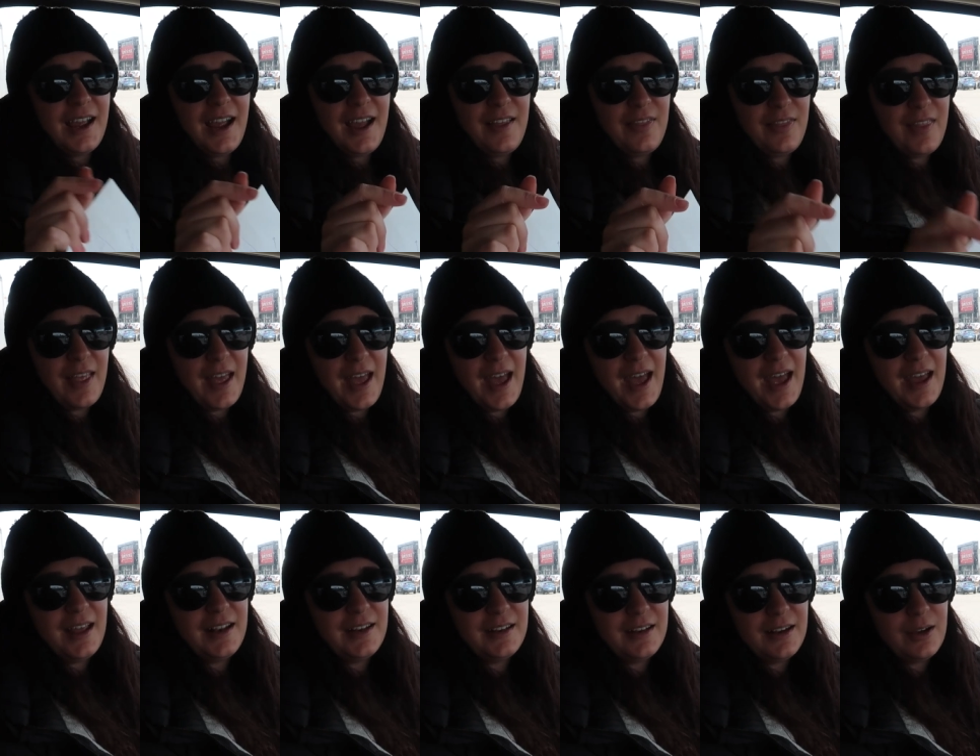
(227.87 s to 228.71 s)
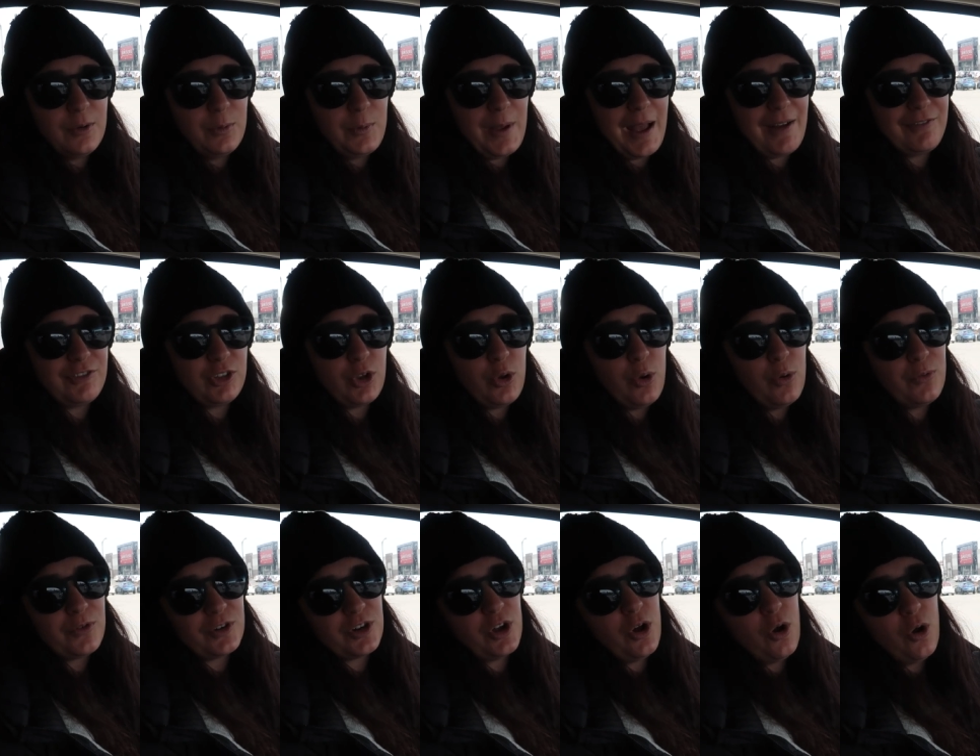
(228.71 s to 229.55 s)
And then we have to go
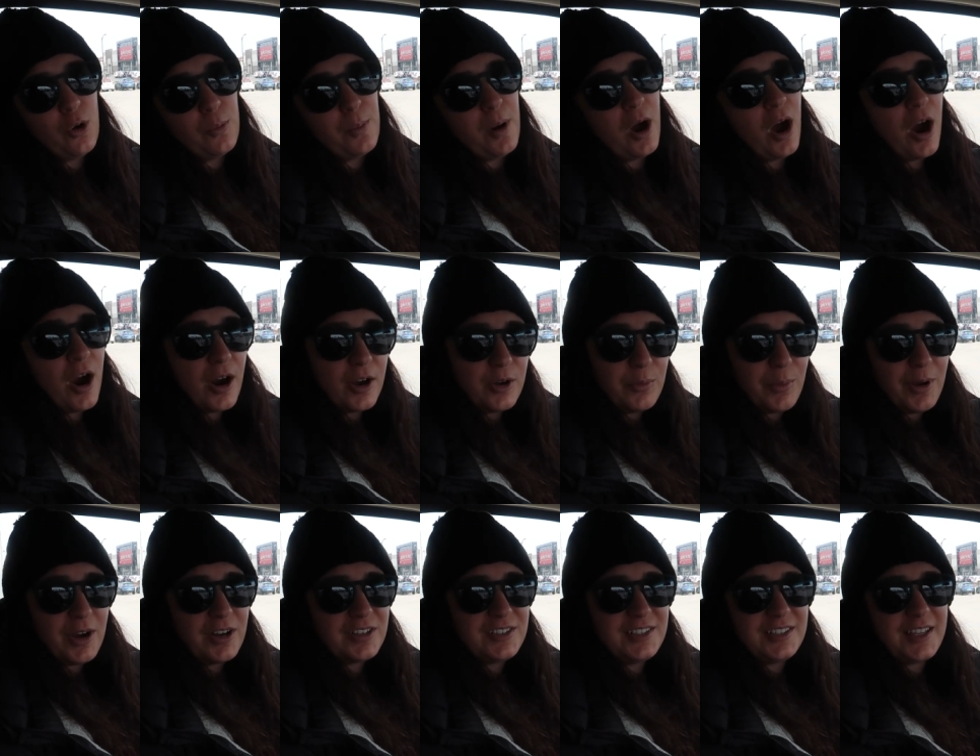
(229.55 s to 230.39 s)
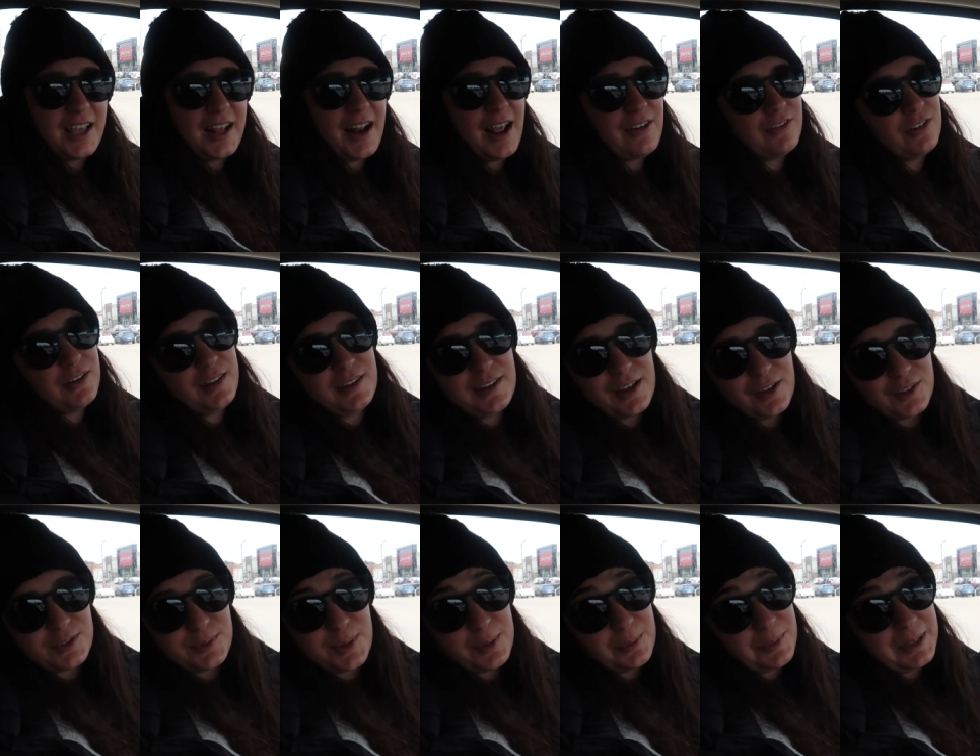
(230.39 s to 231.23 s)
over to Home Hardware to get everything
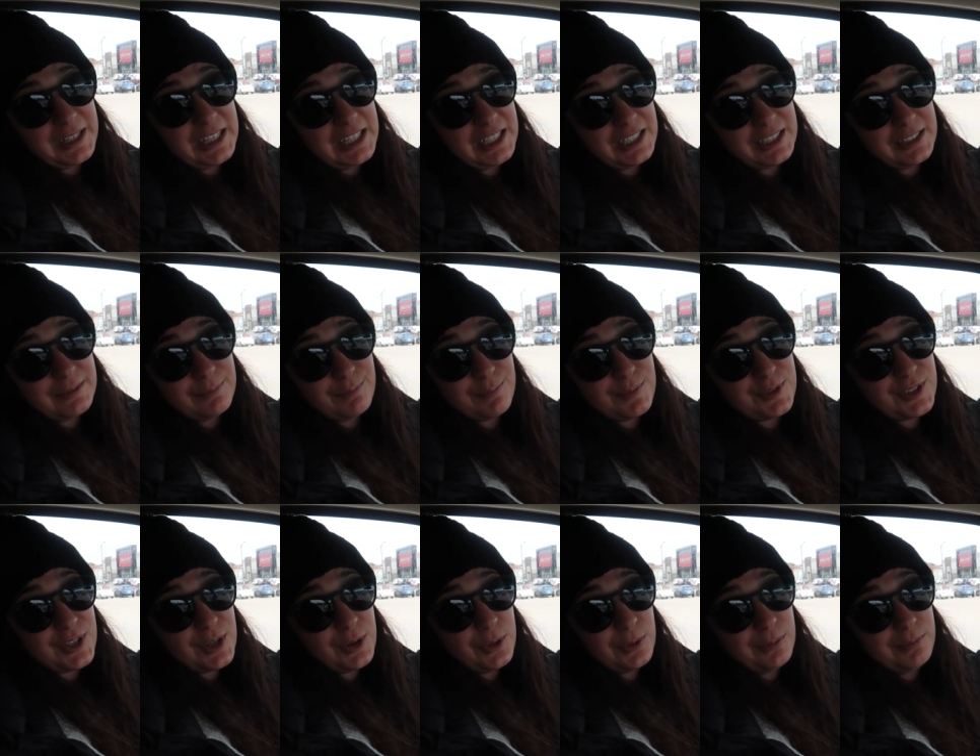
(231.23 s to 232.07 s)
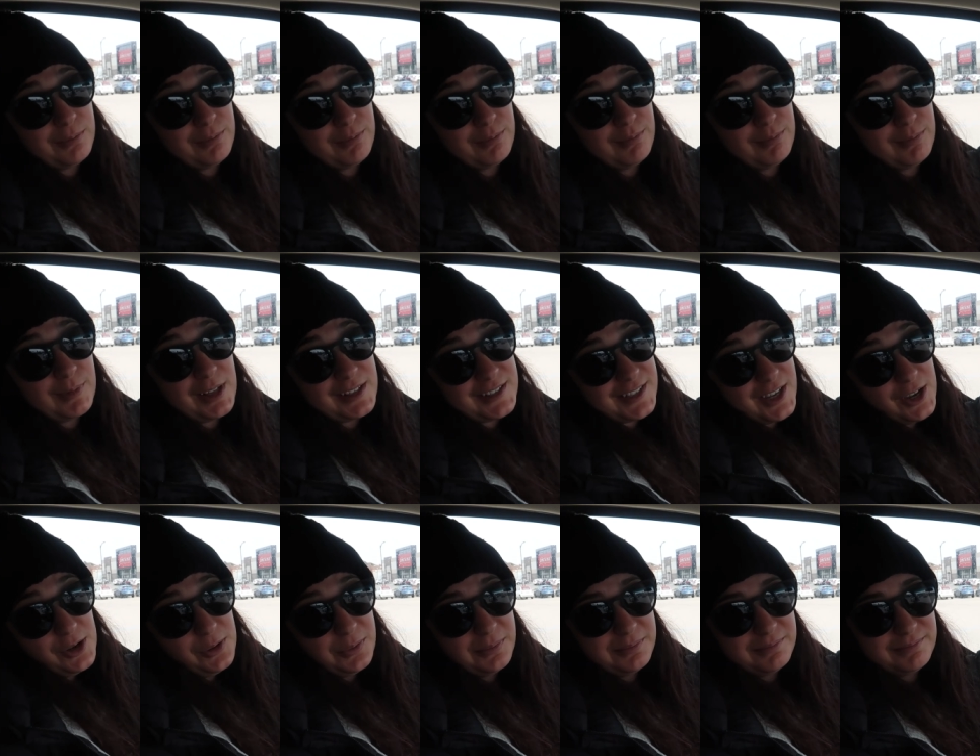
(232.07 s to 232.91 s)
else what we need. So let's
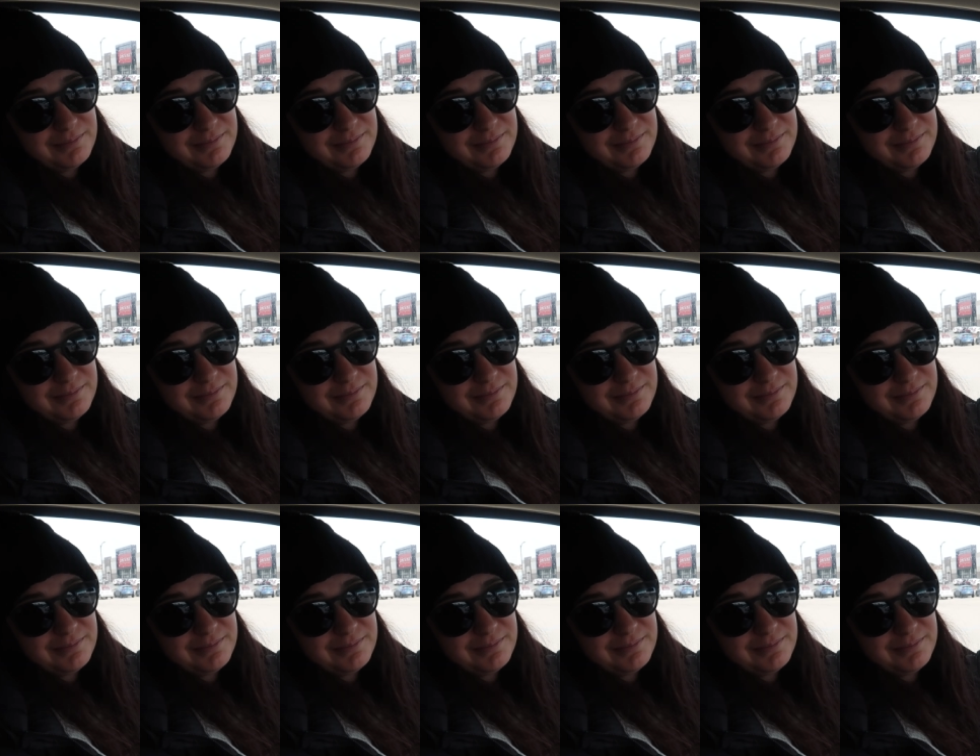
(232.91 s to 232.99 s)
go.